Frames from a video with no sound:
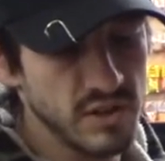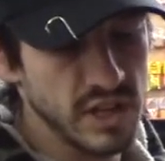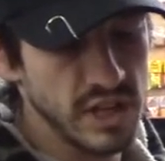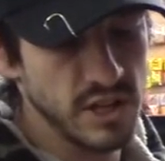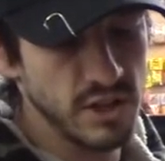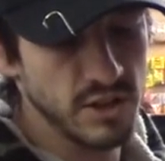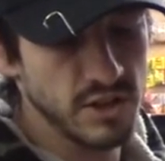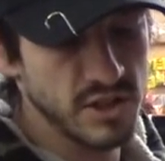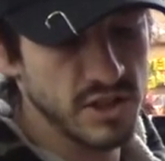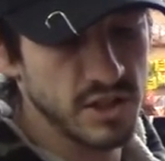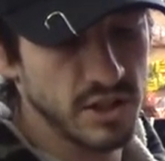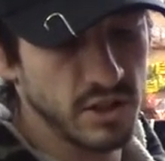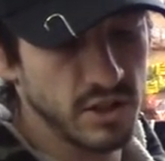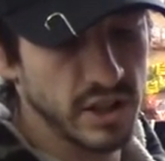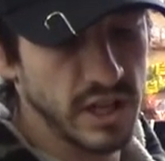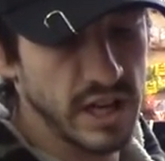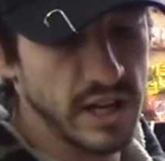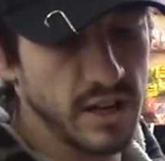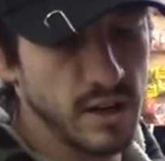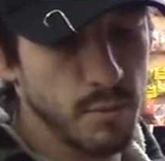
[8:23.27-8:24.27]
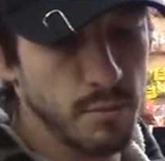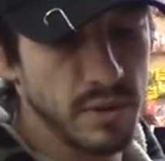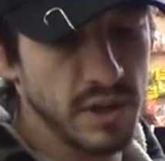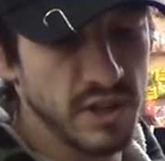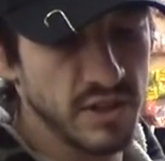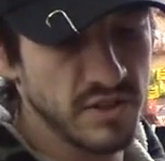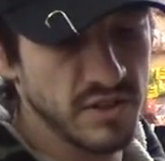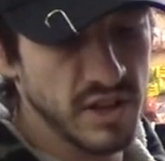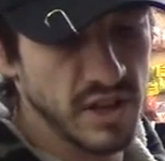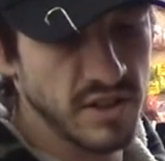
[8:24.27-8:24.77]
then you're still getting a bit
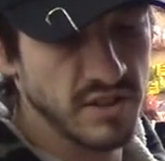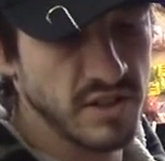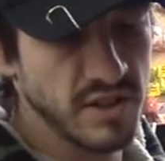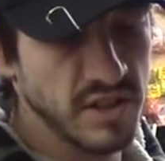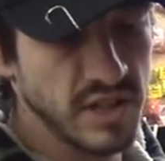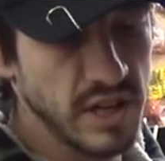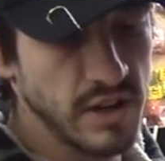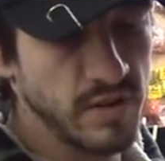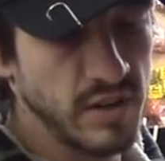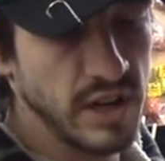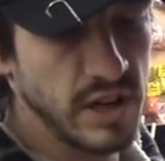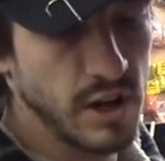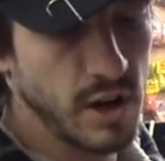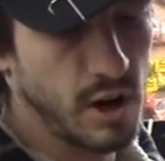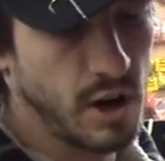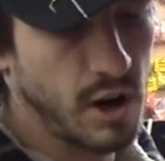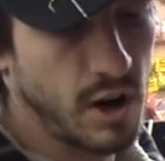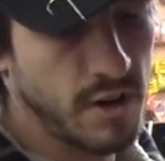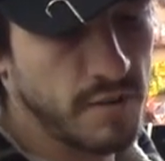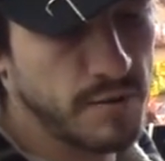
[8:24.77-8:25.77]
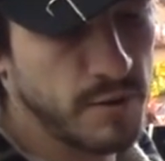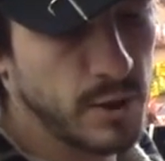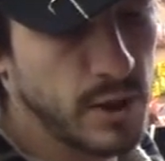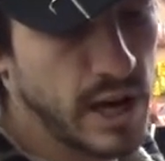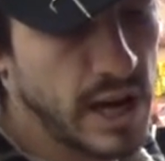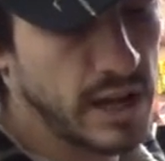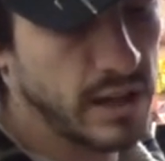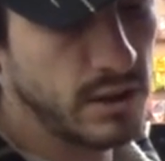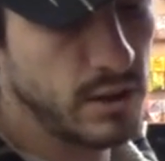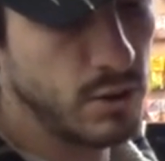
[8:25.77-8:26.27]
of sensitivity off of
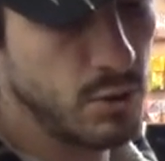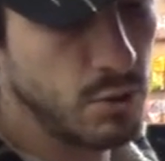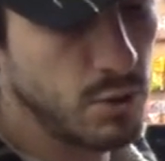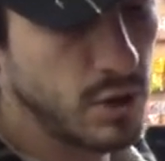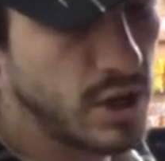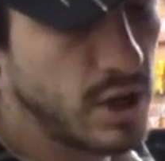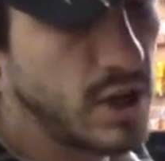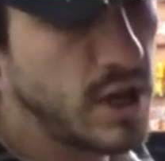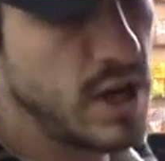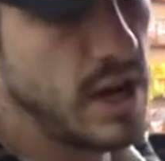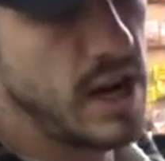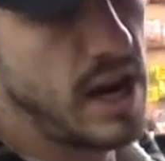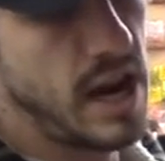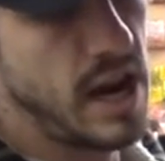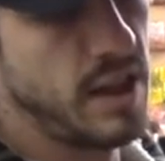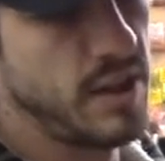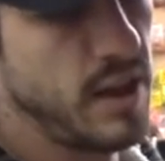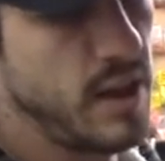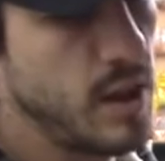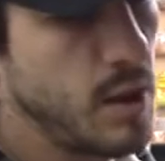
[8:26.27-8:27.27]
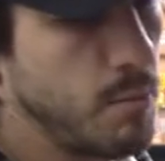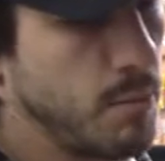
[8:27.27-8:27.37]
that lure and then the